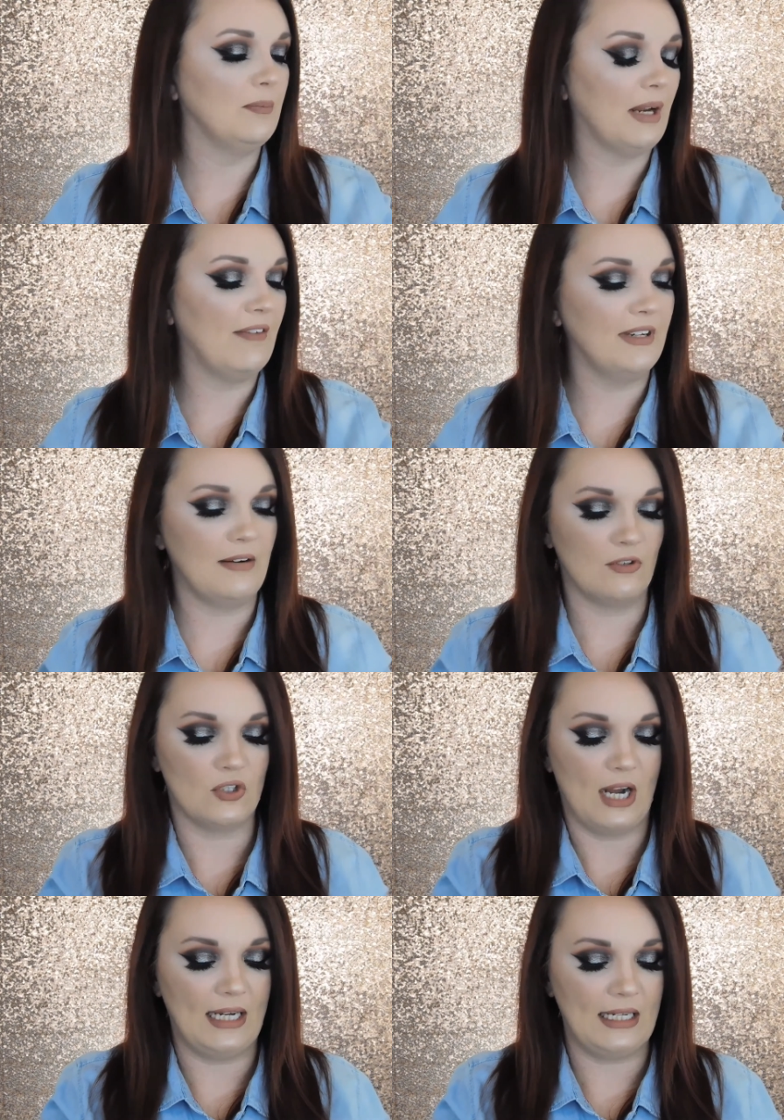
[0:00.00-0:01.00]
but I've never
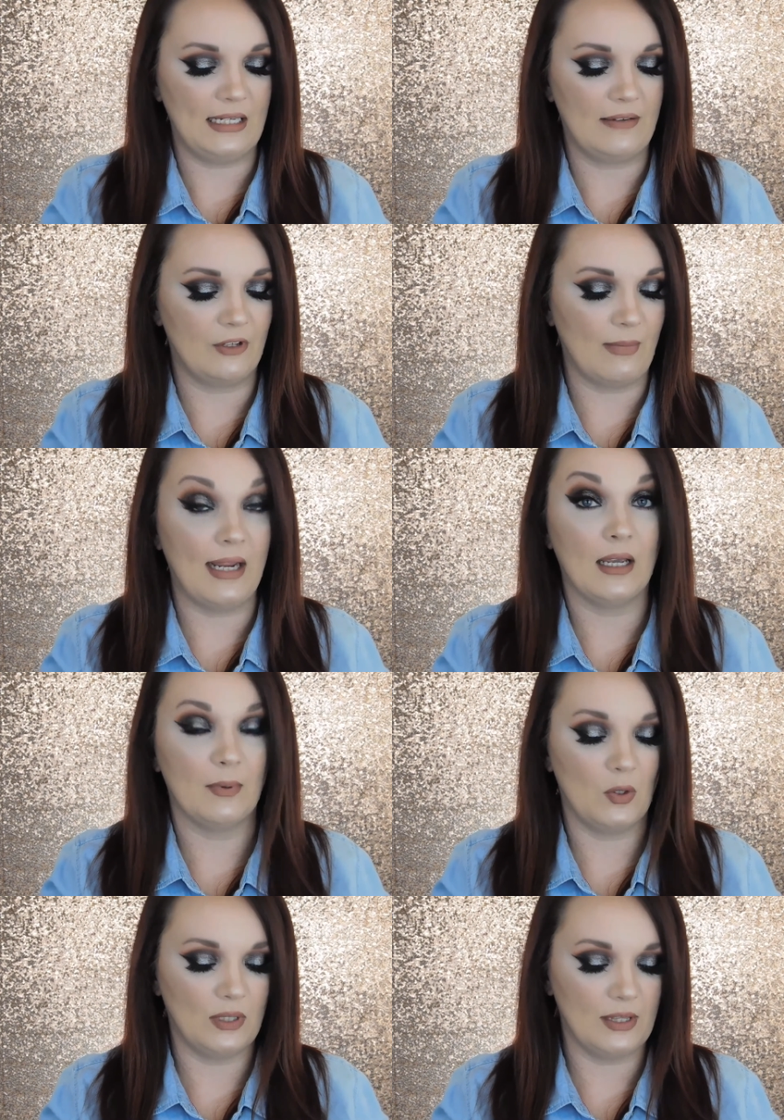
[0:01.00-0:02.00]
tried any of their makeup,
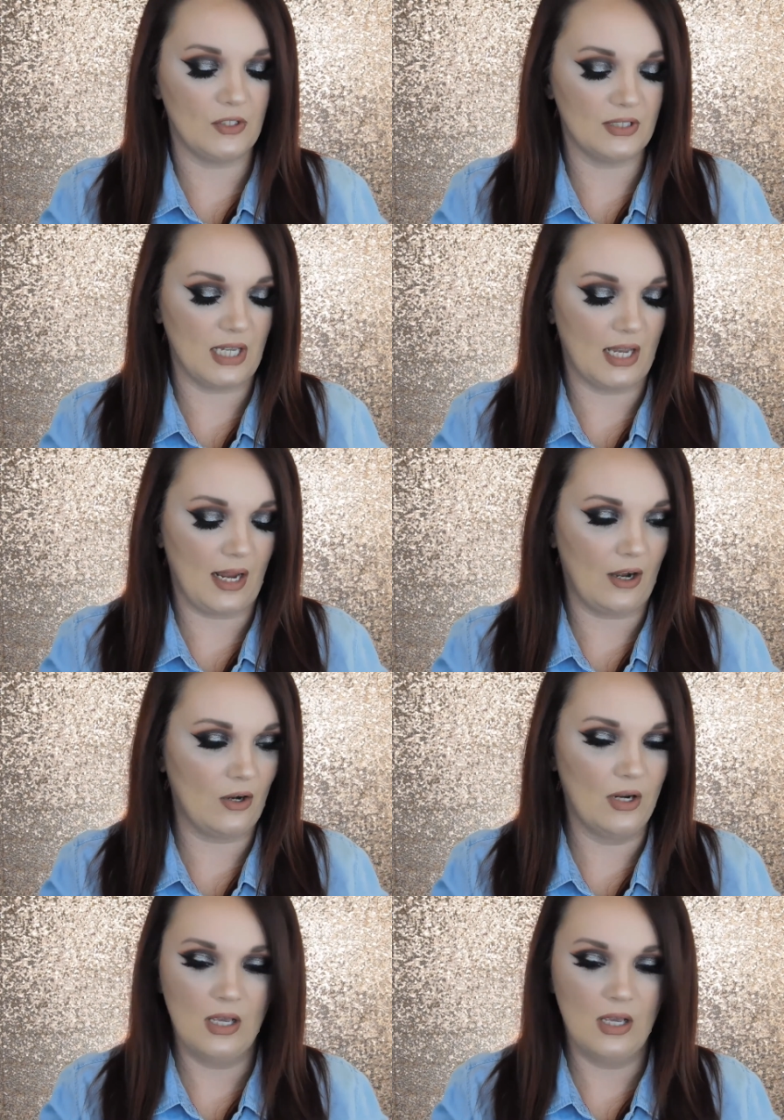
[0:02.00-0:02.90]
only their skincare.